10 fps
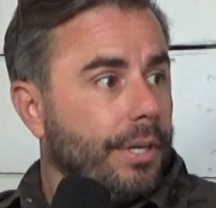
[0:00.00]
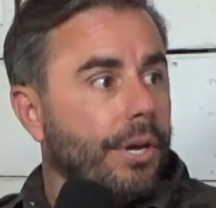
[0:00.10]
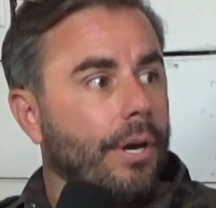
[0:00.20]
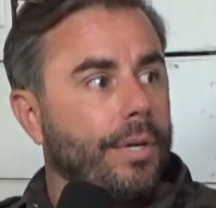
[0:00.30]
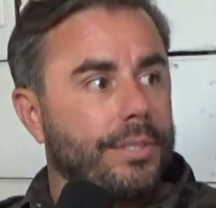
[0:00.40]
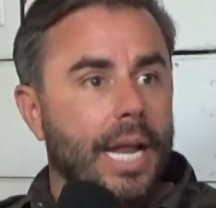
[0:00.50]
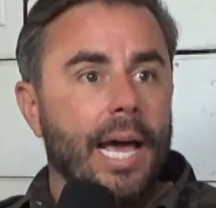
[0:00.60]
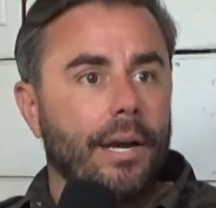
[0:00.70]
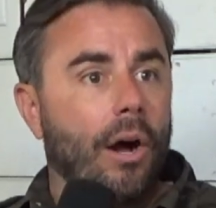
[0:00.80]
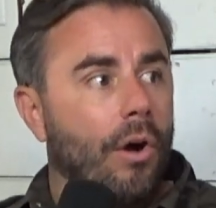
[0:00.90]
You know, it's
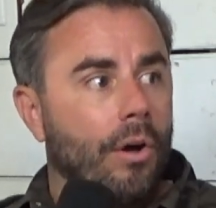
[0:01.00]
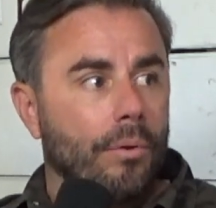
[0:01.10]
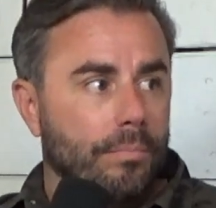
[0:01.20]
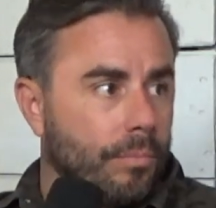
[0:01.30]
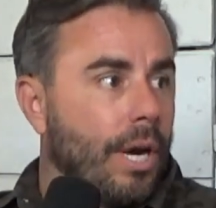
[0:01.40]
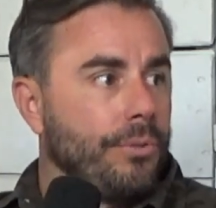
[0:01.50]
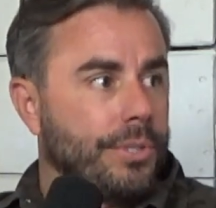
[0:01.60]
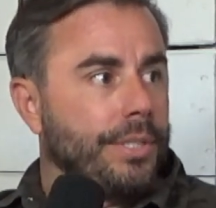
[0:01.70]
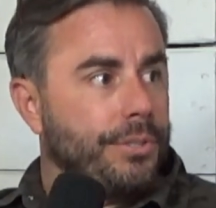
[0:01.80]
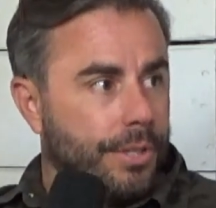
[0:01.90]
not all
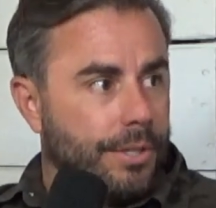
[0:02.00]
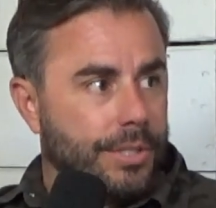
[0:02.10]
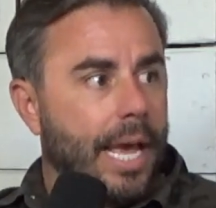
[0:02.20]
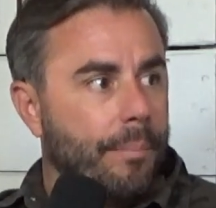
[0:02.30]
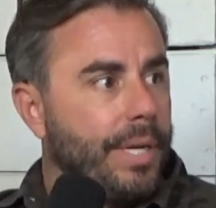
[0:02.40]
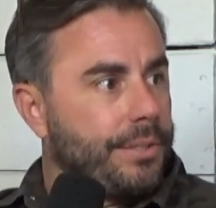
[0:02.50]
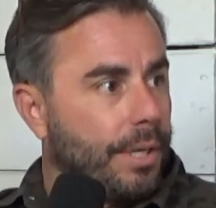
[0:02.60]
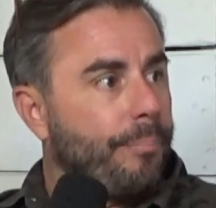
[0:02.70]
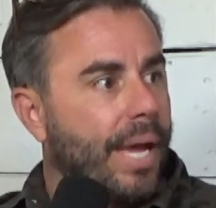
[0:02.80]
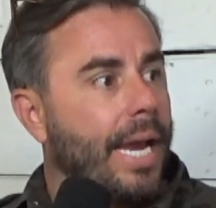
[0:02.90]
roses. There's got to be
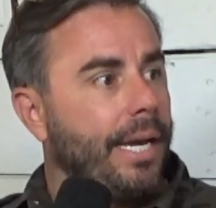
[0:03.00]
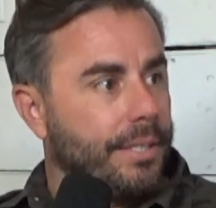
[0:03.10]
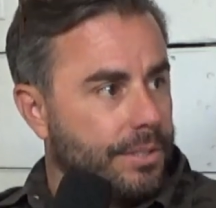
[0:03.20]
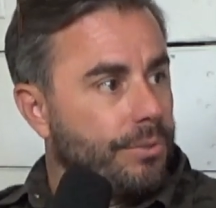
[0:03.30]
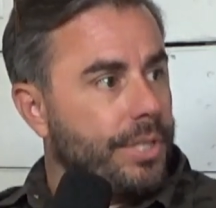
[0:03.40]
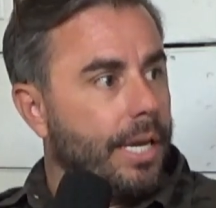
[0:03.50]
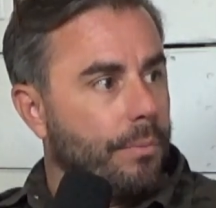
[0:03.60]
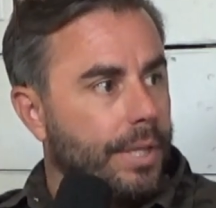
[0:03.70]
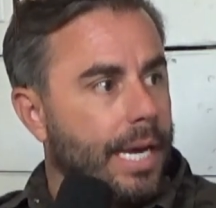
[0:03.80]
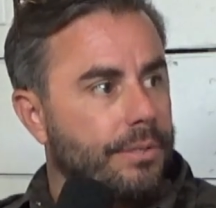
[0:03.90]
some pain associated
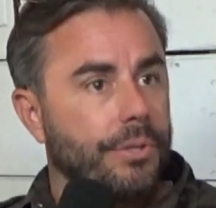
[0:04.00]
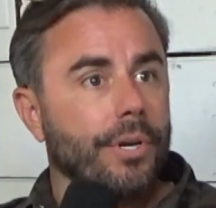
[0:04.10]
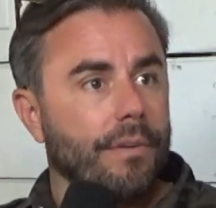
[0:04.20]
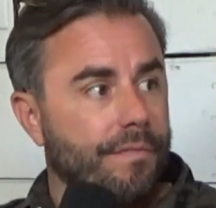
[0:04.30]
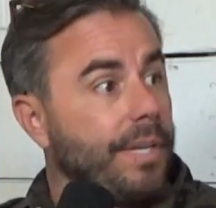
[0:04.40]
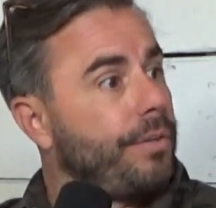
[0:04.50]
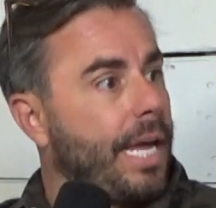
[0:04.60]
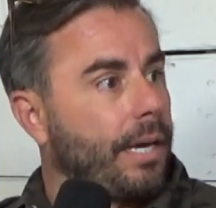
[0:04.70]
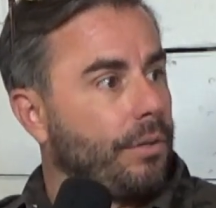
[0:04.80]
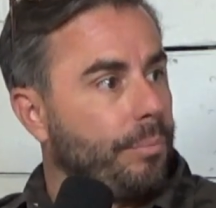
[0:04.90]
with that. So you're going to feel
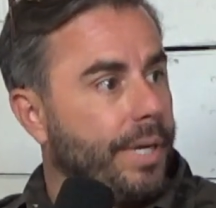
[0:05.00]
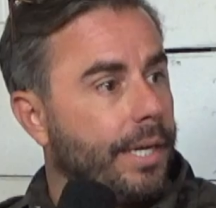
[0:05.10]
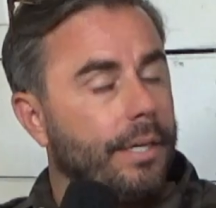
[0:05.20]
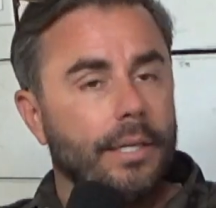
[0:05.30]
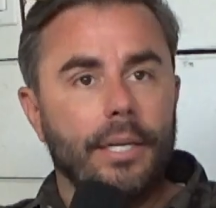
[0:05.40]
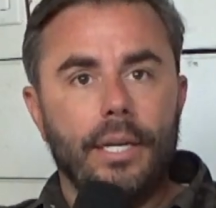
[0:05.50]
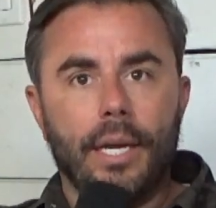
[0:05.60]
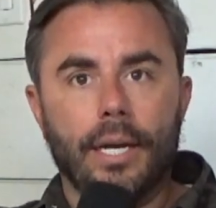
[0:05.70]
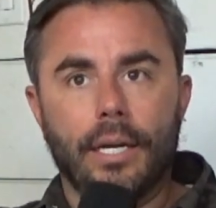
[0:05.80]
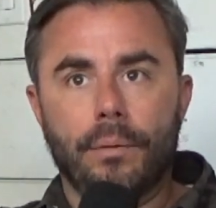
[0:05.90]
that a little bit,
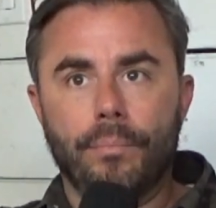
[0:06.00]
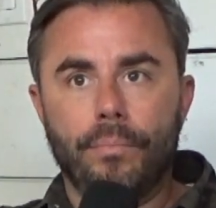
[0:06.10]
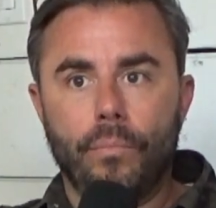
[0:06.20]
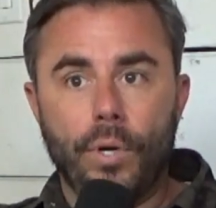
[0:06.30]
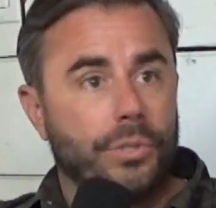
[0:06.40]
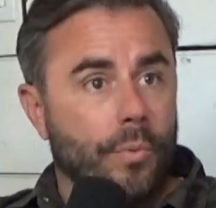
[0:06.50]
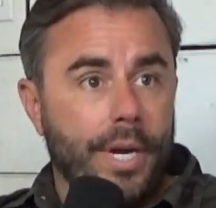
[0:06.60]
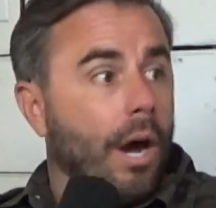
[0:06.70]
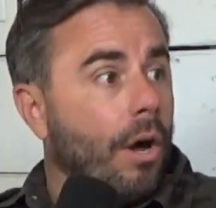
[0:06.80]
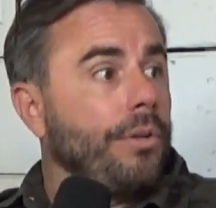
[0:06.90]
which we
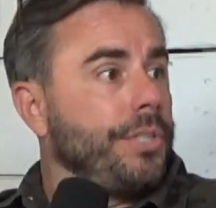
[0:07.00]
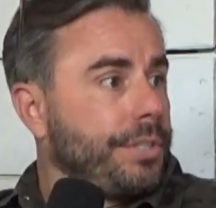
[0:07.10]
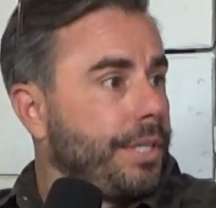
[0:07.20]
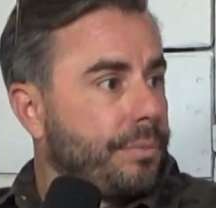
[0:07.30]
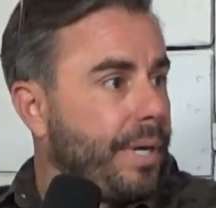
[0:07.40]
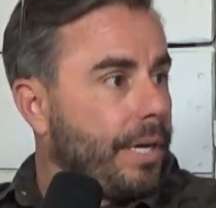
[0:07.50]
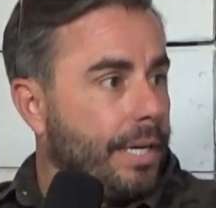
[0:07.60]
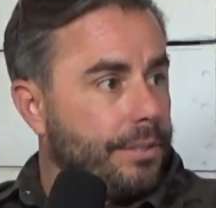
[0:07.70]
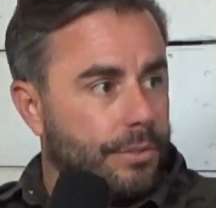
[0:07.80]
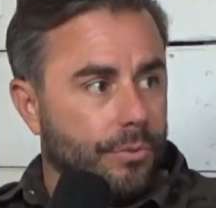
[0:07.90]
all just
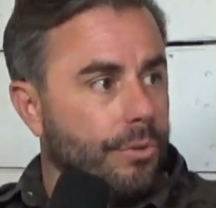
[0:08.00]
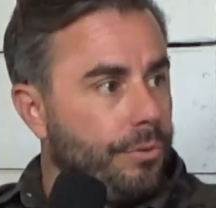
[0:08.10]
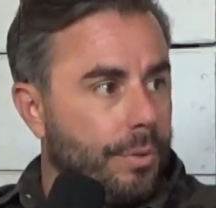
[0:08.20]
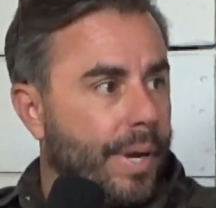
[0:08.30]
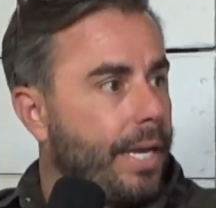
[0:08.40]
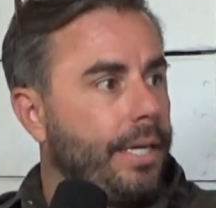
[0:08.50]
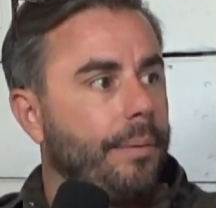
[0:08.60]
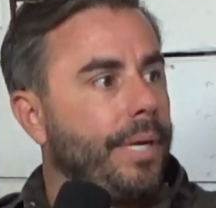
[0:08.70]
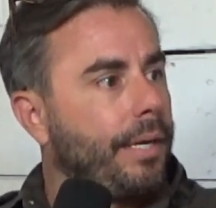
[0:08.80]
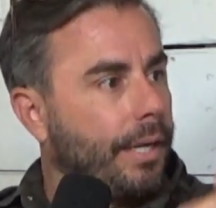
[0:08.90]
experienced through the
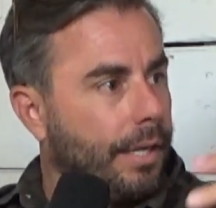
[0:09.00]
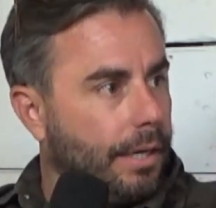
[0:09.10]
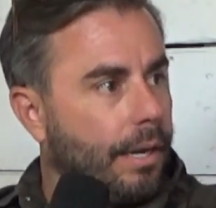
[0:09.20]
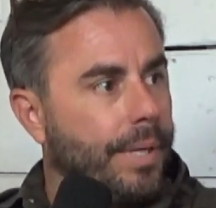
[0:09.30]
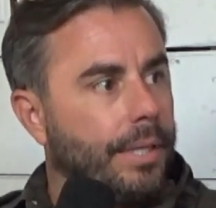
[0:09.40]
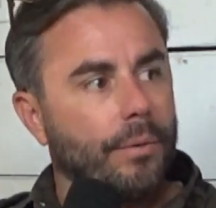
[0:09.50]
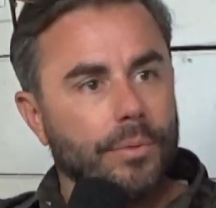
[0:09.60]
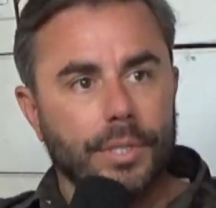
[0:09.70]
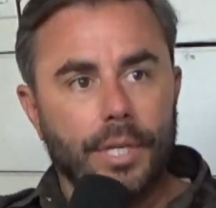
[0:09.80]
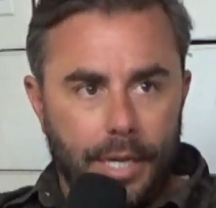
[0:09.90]
pandemic. And I mean,
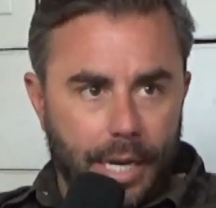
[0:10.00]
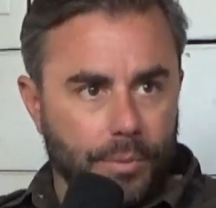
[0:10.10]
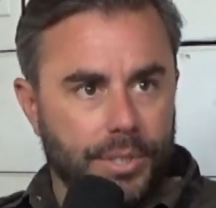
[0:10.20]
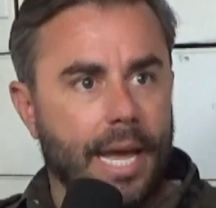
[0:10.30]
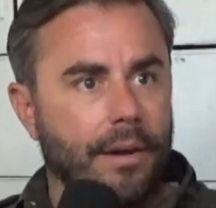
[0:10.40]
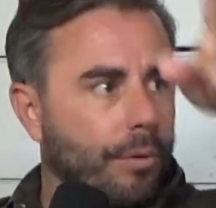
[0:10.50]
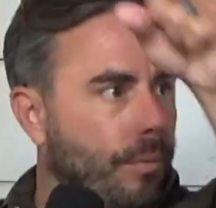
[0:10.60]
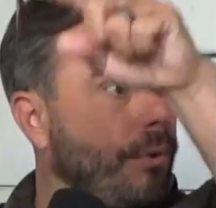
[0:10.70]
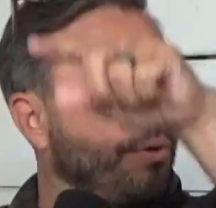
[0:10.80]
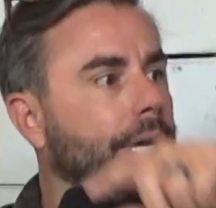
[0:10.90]
it was kind of a
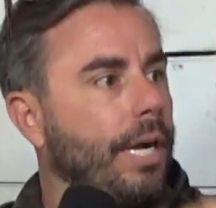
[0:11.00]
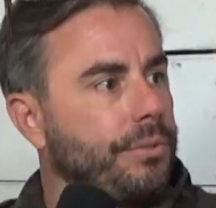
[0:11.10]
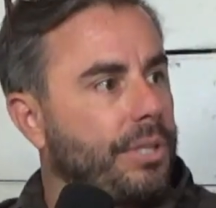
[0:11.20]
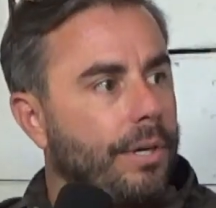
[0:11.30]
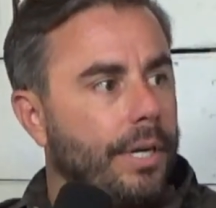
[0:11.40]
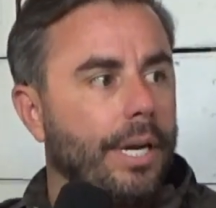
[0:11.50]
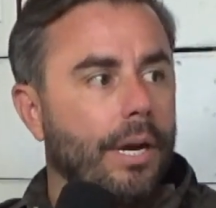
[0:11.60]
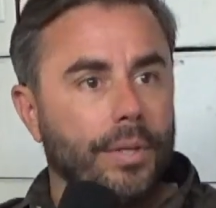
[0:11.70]
roller coaster, and